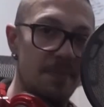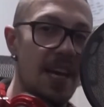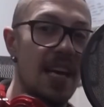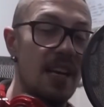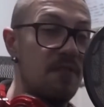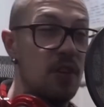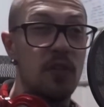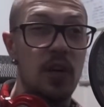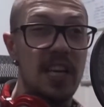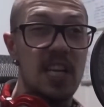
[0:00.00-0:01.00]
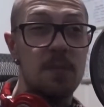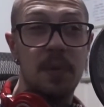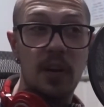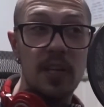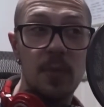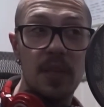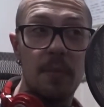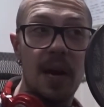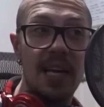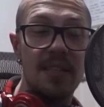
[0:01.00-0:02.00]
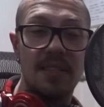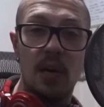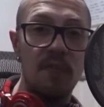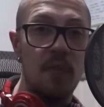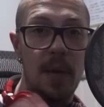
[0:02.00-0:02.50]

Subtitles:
and if you've got any experience with the mic itself,